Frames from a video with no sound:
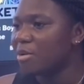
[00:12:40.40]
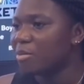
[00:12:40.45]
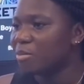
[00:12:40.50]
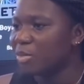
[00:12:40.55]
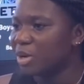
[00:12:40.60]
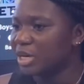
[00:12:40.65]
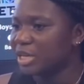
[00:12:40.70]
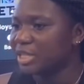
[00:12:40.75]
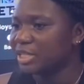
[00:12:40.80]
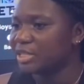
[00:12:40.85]

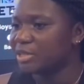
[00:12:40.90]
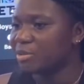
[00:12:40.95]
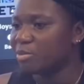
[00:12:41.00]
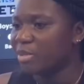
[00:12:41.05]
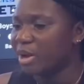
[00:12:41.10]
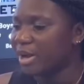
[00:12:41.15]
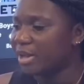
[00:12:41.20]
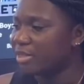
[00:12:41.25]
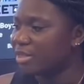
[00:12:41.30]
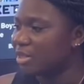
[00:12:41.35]
money to
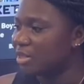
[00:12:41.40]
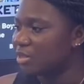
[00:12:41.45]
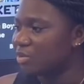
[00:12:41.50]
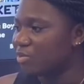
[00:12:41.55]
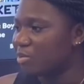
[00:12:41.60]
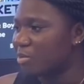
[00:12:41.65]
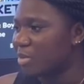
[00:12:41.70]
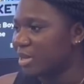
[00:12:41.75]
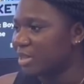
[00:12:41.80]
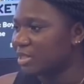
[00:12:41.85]
buy this
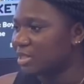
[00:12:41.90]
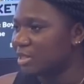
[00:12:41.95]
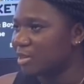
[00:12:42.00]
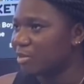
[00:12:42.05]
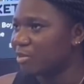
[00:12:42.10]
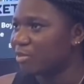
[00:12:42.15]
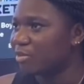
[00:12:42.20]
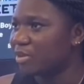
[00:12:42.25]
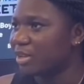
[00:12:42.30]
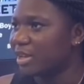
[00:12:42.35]
for
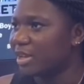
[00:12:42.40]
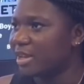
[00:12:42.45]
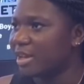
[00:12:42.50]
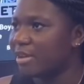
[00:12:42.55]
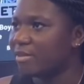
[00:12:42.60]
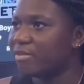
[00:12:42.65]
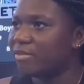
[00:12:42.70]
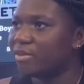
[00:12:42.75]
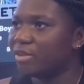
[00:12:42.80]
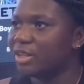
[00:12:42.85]
myself. Like
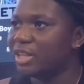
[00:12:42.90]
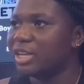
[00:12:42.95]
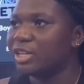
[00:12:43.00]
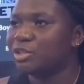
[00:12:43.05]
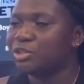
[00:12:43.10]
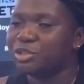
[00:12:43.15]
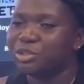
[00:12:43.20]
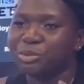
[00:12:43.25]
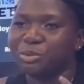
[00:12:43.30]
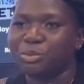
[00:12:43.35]
I feel like
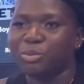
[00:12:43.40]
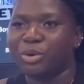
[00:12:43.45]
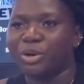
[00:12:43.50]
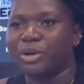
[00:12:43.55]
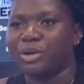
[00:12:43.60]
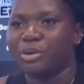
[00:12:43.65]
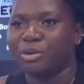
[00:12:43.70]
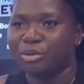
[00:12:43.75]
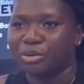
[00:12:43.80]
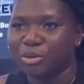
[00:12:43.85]
you should
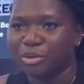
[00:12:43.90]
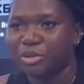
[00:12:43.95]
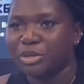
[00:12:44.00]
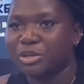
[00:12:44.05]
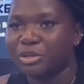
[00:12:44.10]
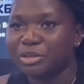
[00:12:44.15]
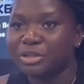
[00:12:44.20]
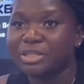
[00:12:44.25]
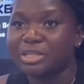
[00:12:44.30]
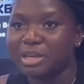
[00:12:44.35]
work on
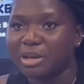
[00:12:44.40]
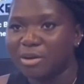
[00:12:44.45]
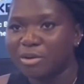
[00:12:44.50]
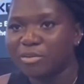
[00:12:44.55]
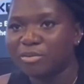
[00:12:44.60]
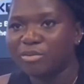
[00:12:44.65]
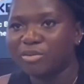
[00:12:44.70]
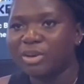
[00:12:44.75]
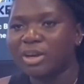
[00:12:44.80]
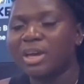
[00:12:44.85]

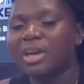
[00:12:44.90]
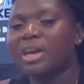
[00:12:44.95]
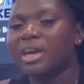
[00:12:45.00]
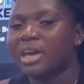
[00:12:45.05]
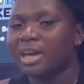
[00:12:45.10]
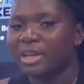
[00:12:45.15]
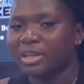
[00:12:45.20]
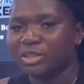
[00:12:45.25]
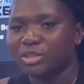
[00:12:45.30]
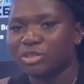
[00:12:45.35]
yourself
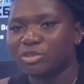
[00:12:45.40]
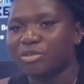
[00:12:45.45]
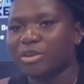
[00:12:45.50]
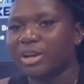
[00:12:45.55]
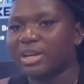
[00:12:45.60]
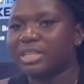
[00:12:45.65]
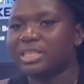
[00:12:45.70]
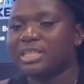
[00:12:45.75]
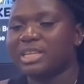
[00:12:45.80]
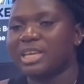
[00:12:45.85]
and
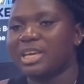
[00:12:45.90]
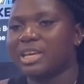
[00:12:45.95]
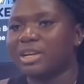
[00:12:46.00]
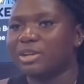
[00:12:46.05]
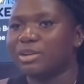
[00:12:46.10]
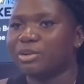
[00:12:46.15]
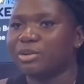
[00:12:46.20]
try to get it